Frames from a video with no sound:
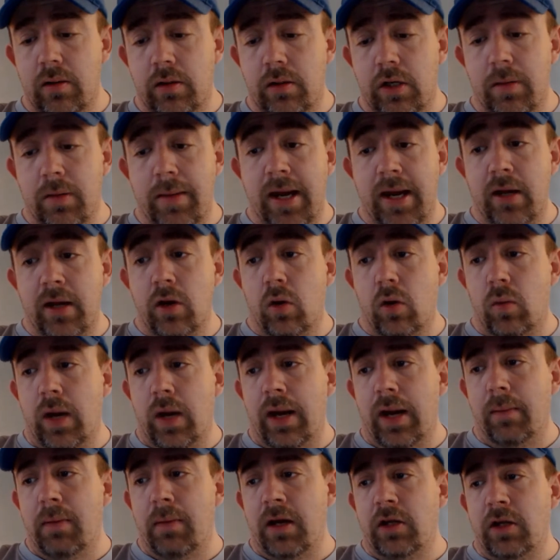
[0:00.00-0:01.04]
Commando
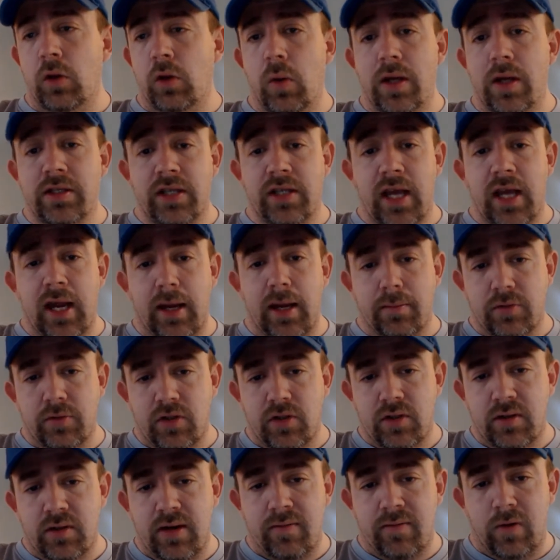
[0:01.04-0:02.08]
Raid by U.S. Games.
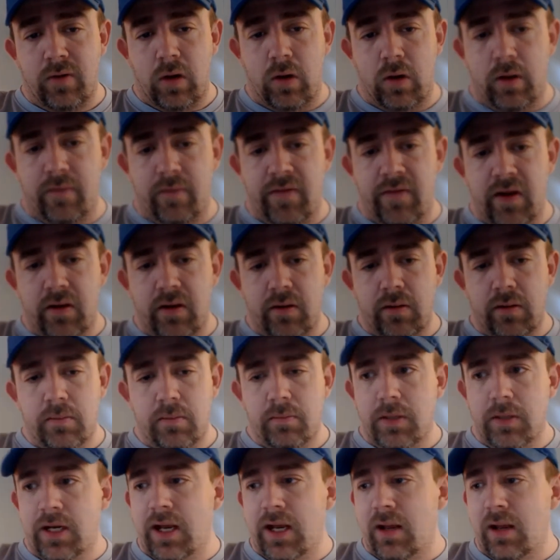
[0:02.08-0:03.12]
Never heard of it,
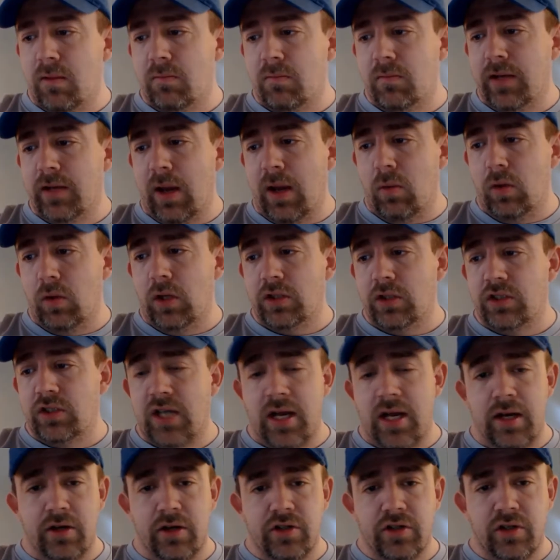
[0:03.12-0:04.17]
but that one looks
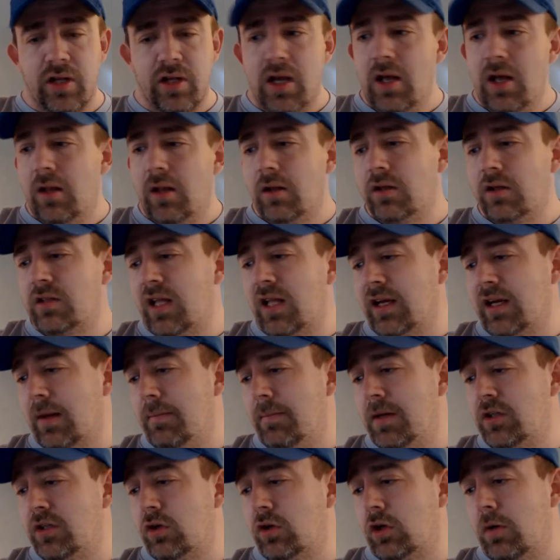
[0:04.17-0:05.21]
kind of interesting. Looks like a
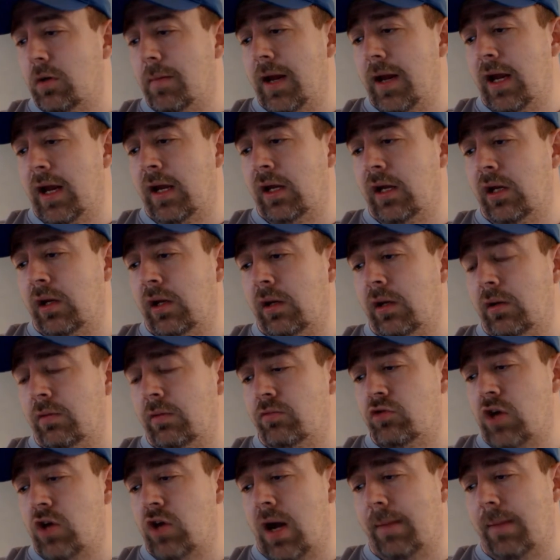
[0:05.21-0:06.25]
Missile Command
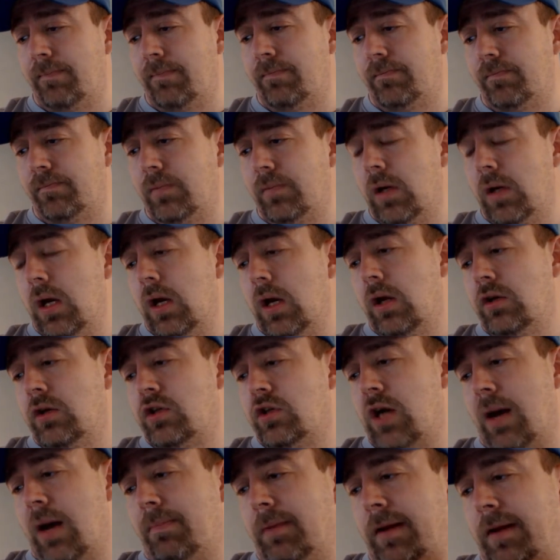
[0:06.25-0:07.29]

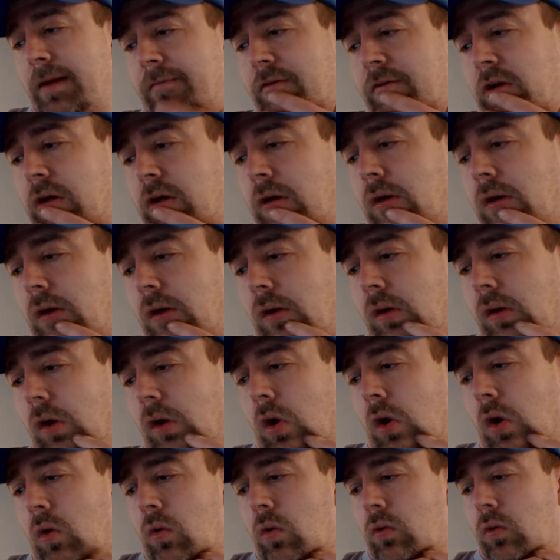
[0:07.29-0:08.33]
Choplifter
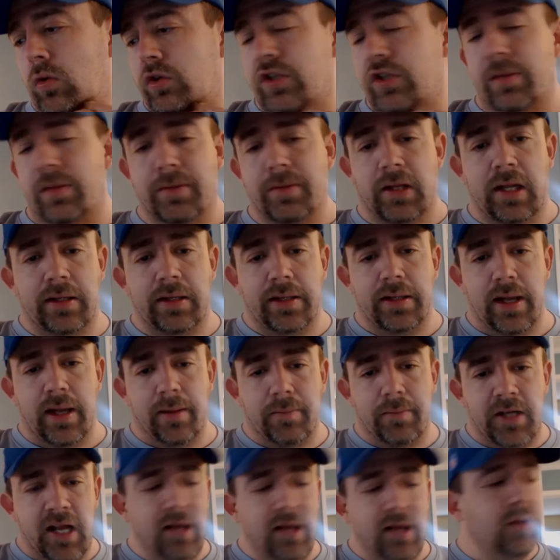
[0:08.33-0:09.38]
clone or something like that,
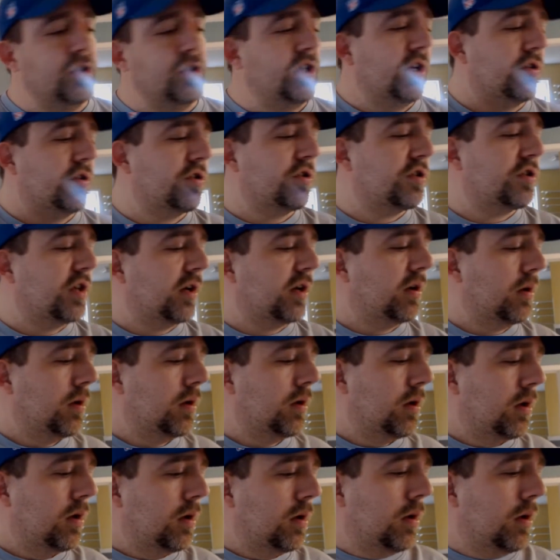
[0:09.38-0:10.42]
but that looks interesting.
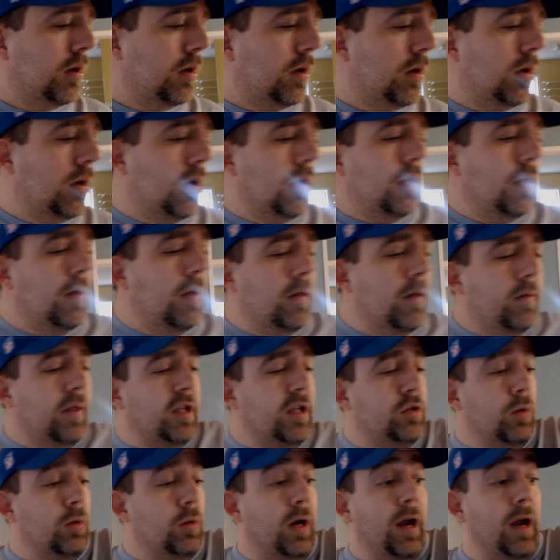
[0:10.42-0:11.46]

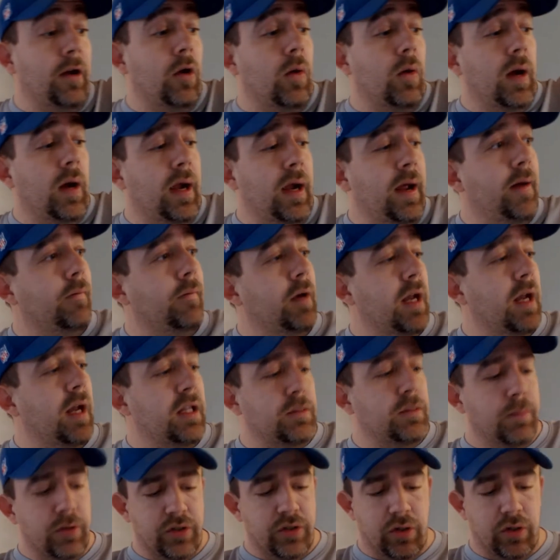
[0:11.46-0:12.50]
This one I know I have, and that's
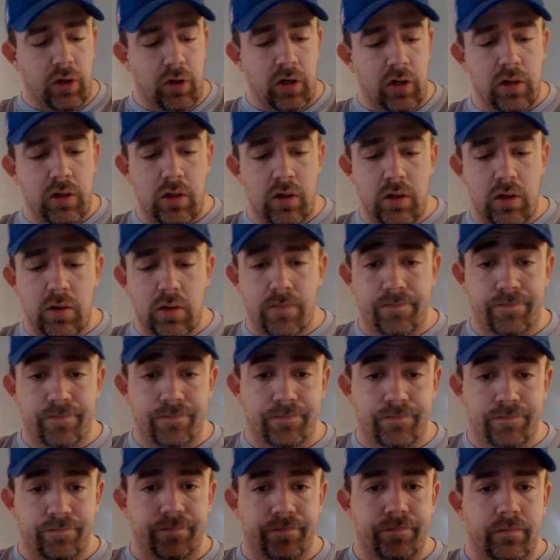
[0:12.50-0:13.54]
Berserk.
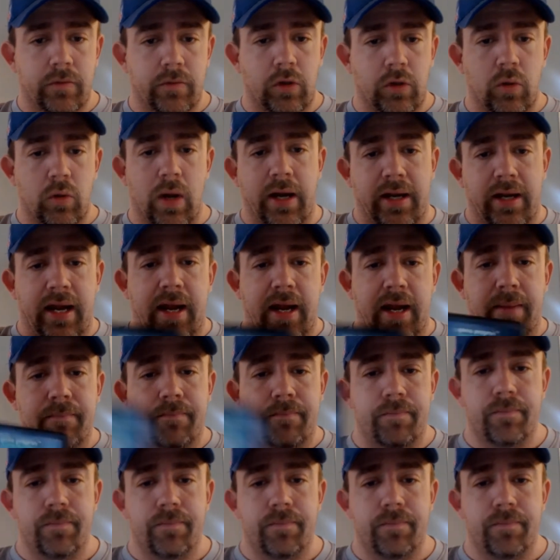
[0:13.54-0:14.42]
Great game.